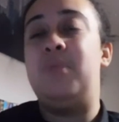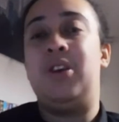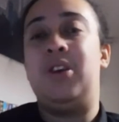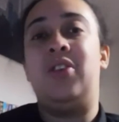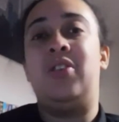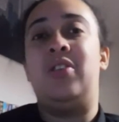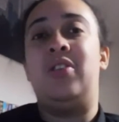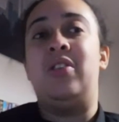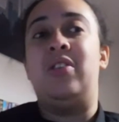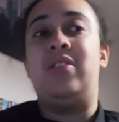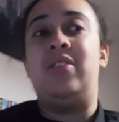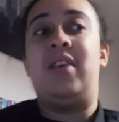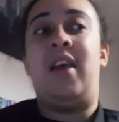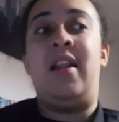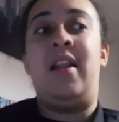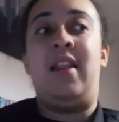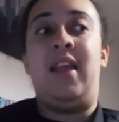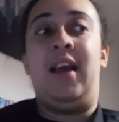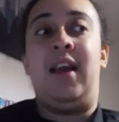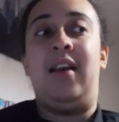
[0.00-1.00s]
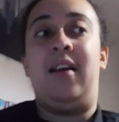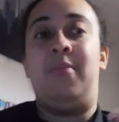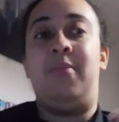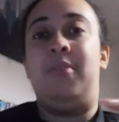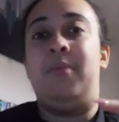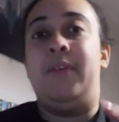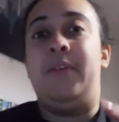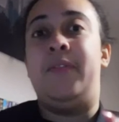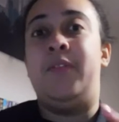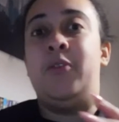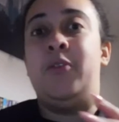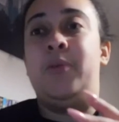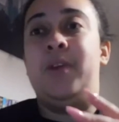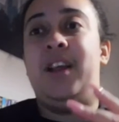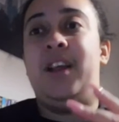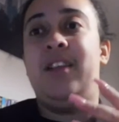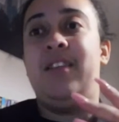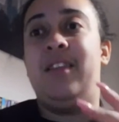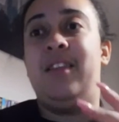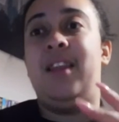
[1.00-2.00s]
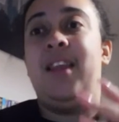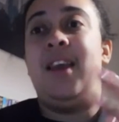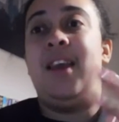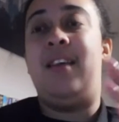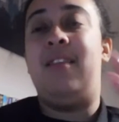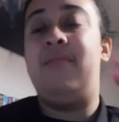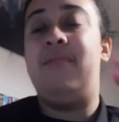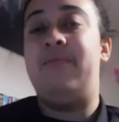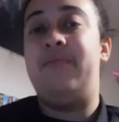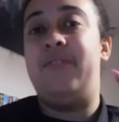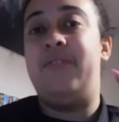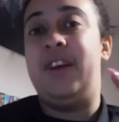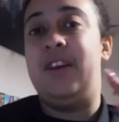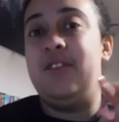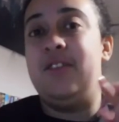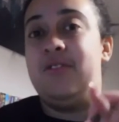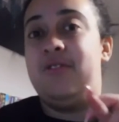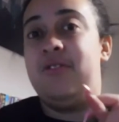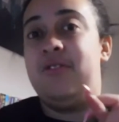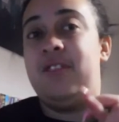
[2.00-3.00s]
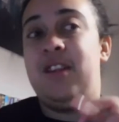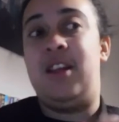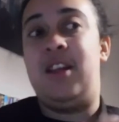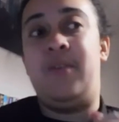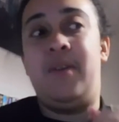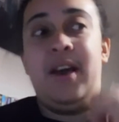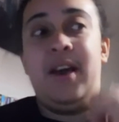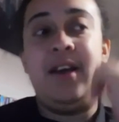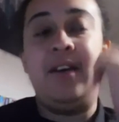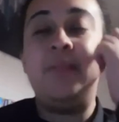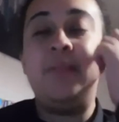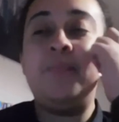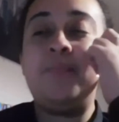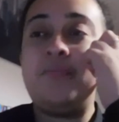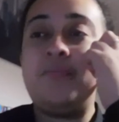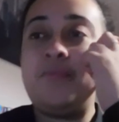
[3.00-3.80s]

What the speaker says: because I think I'm gonna be full by the end of the day, fingers crossed anyway.